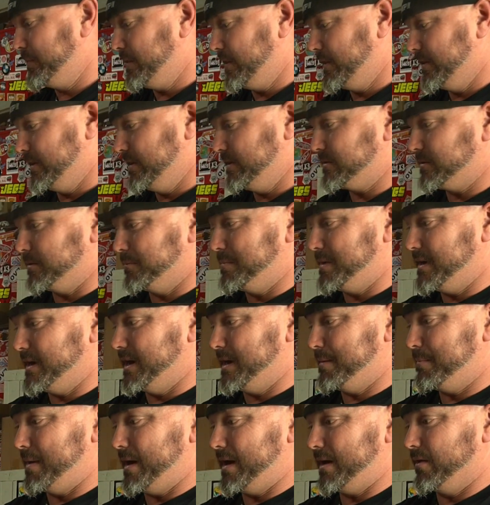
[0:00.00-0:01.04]
This will be
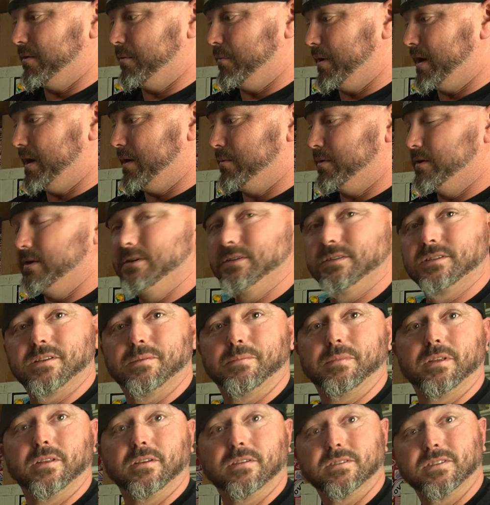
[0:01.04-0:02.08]
up out of the way. We'll use some
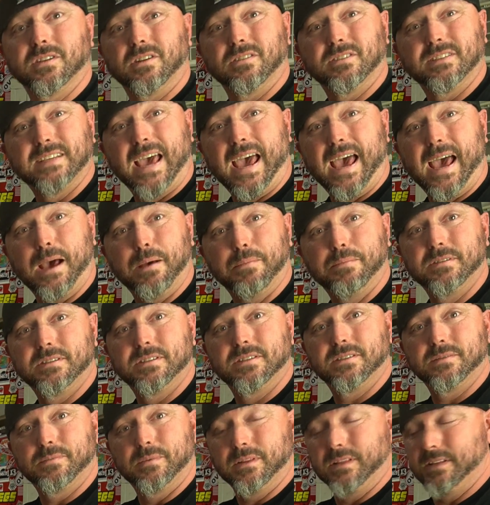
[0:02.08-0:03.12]
of those little
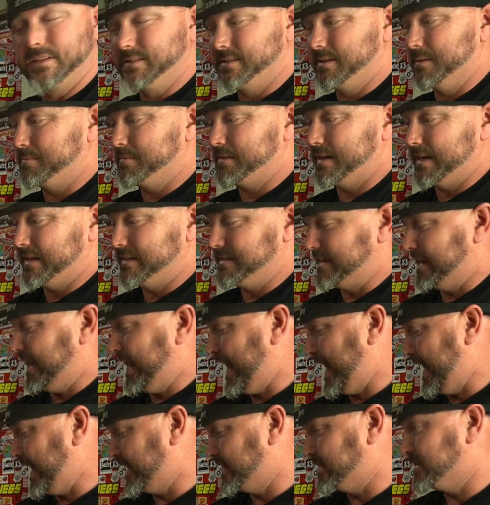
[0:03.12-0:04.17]
tabs with the zip ties that
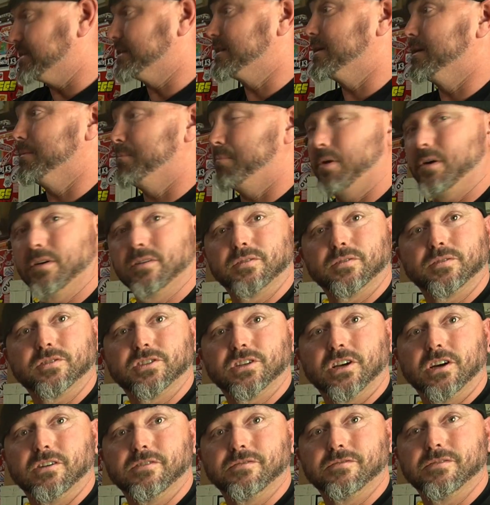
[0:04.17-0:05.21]
hang it to the parcel
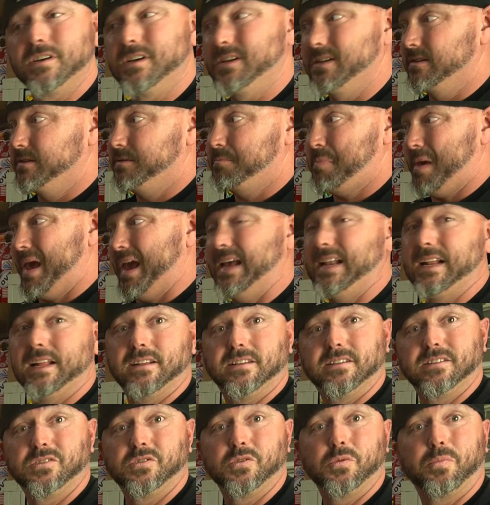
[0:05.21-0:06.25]
shelf. It's painted,
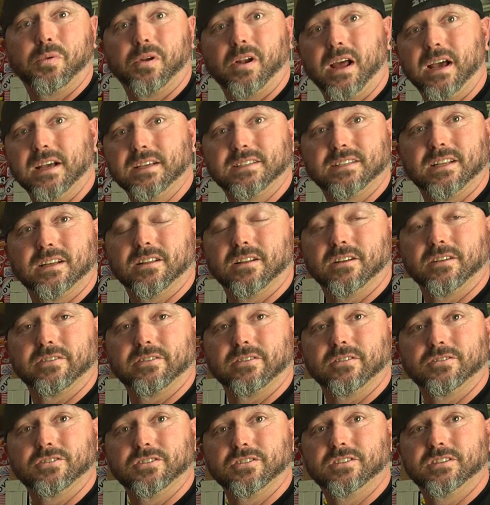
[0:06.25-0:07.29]
it's super nice down there, so
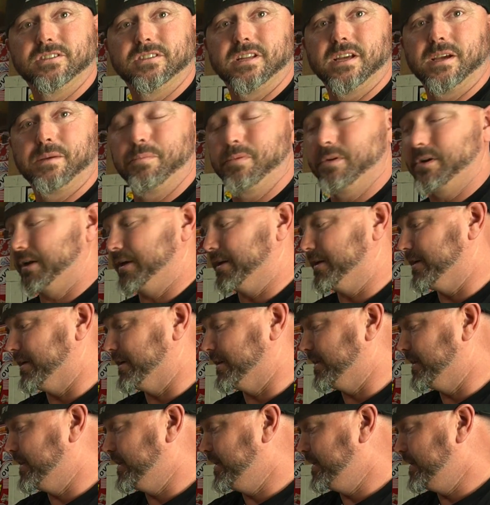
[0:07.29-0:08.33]
it should stick pretty
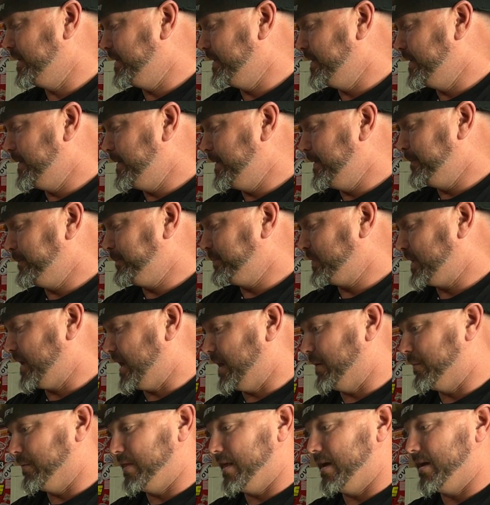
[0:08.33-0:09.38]
good
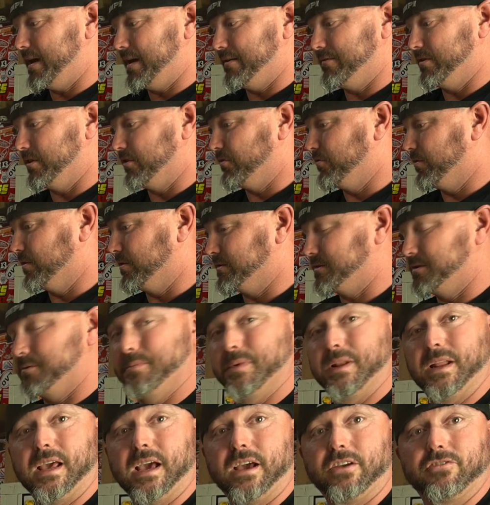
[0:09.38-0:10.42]
without having to drill too
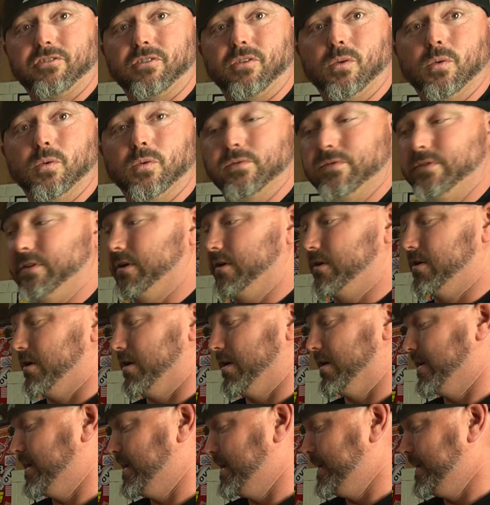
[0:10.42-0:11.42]
many extra holes in the car.